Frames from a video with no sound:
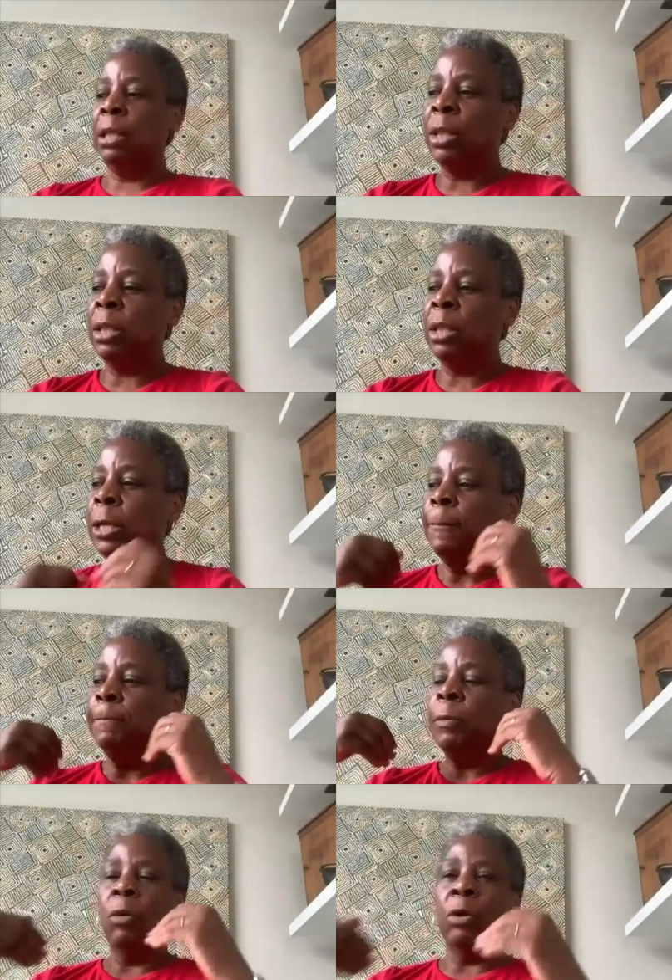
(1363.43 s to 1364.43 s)
So I think
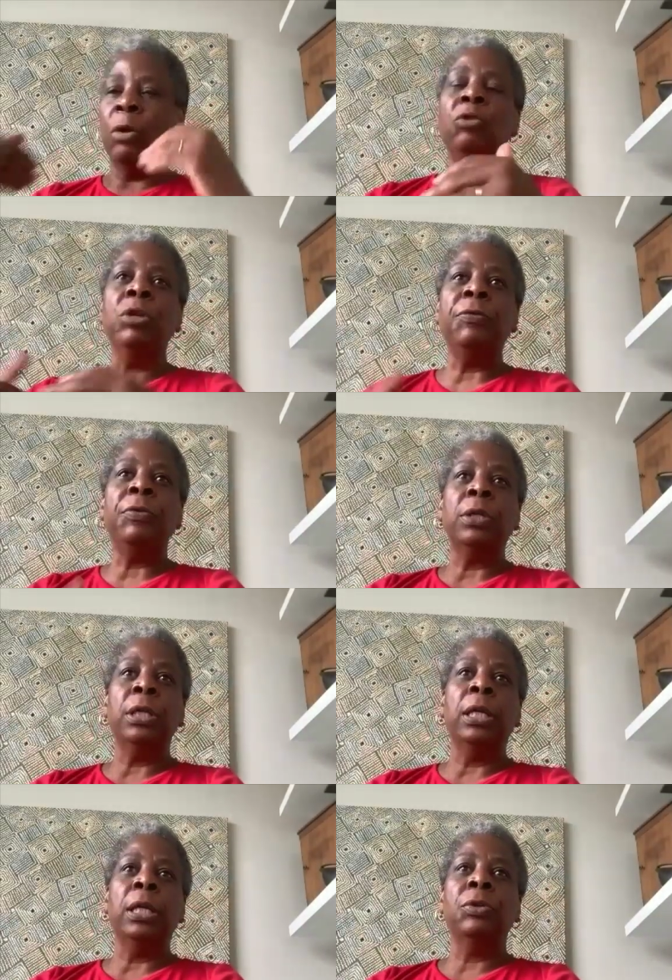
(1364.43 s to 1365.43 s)
what you do
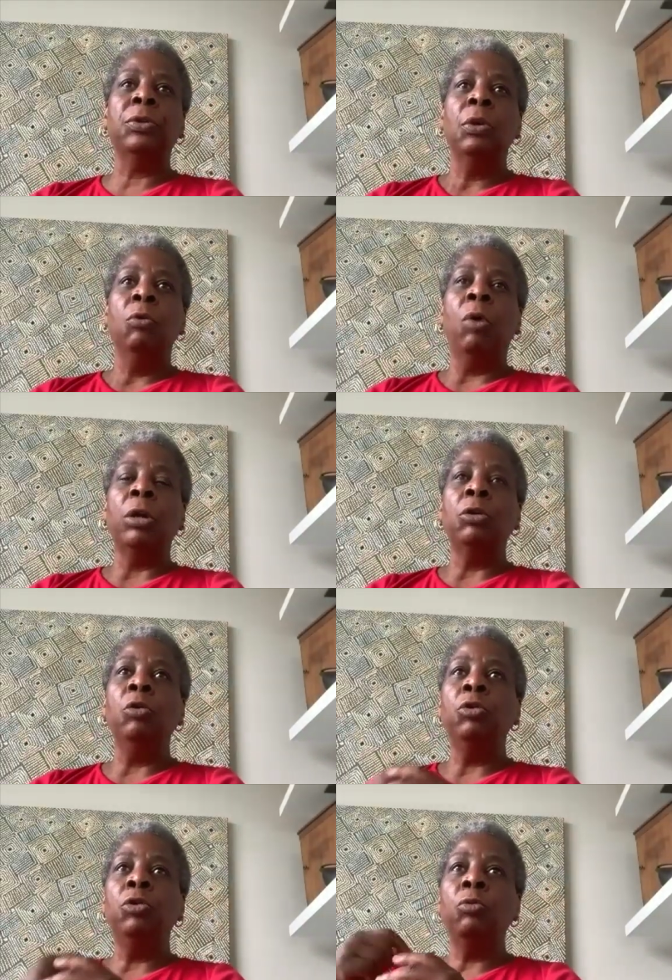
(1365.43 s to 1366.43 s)
differently is what
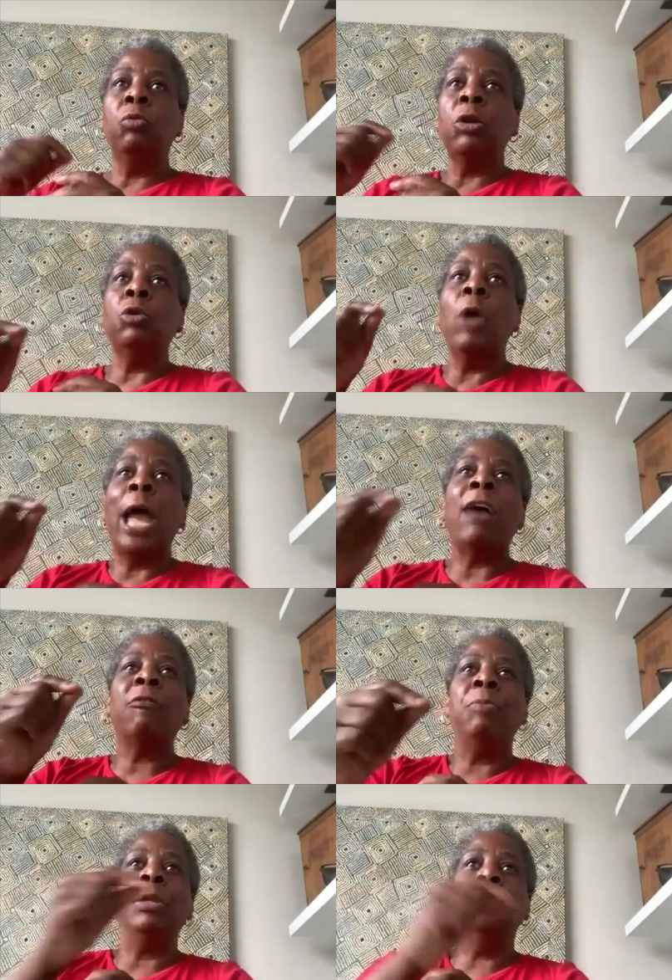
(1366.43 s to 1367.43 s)
you
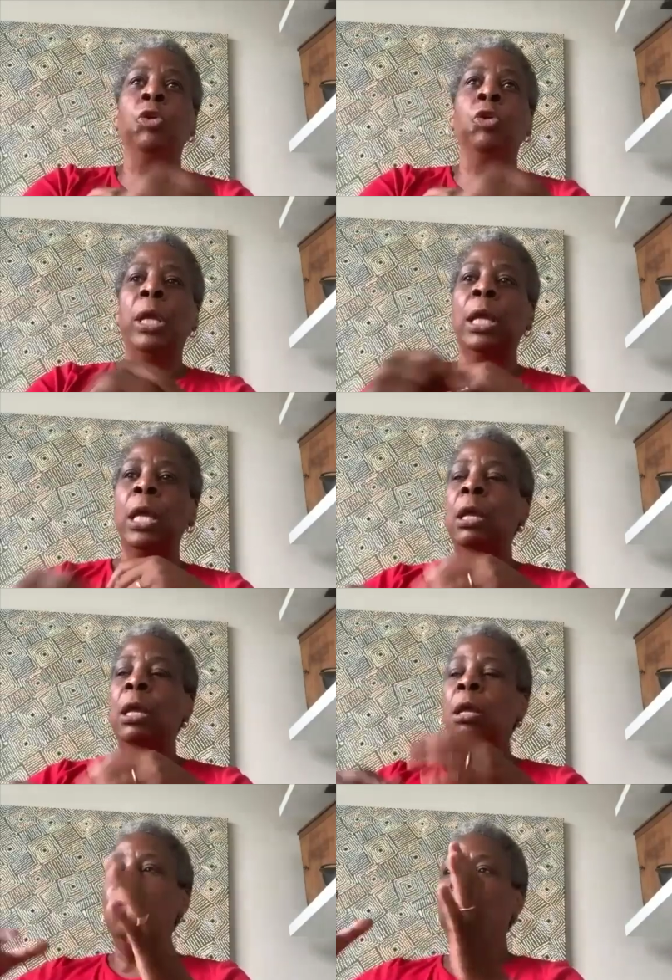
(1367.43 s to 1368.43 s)
have been doing
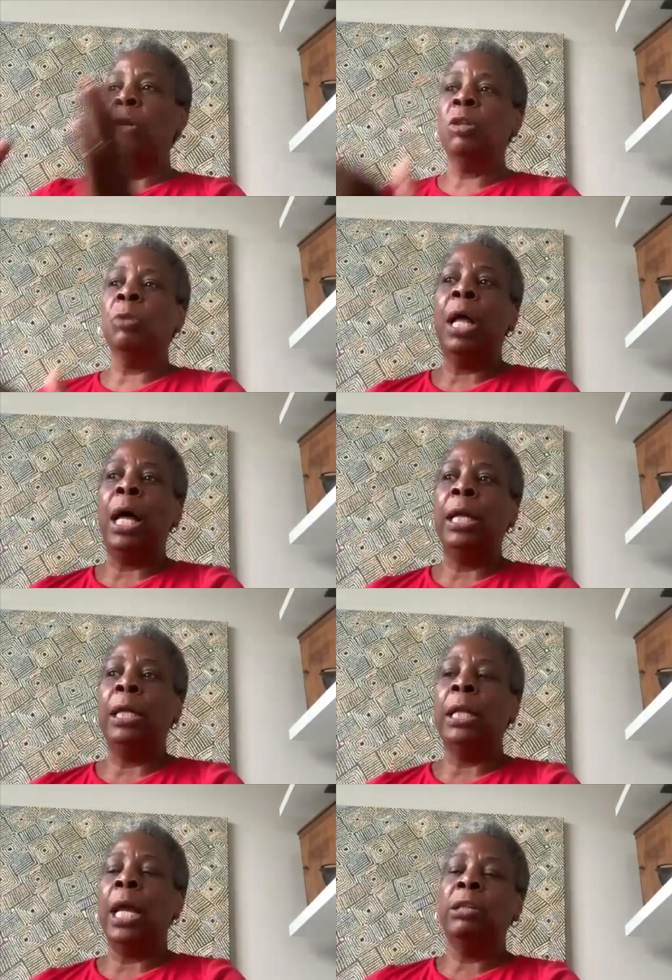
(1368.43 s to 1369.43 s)
multiplied
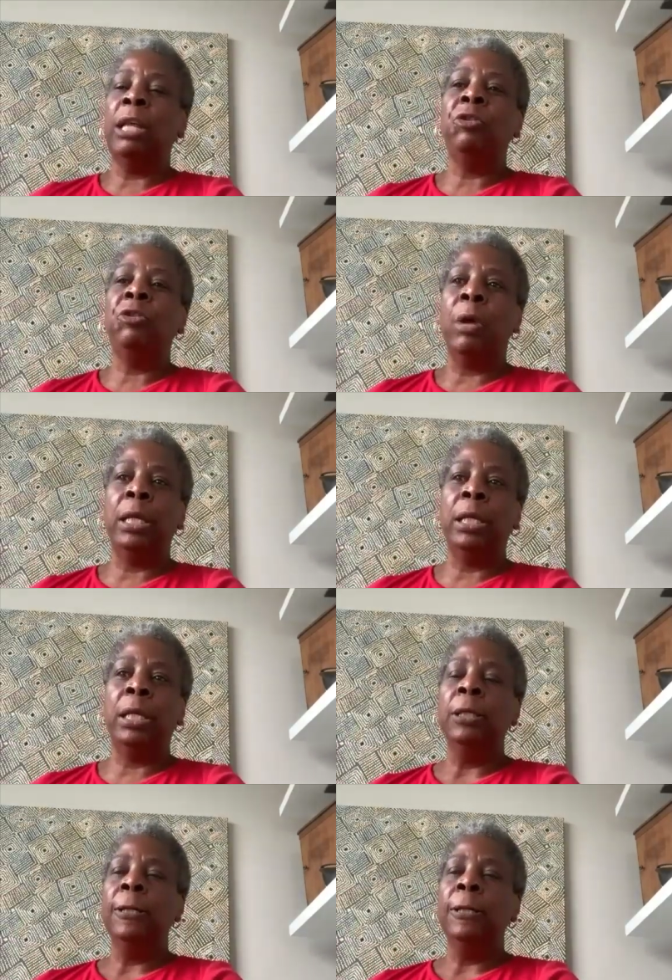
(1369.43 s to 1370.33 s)
and accentuated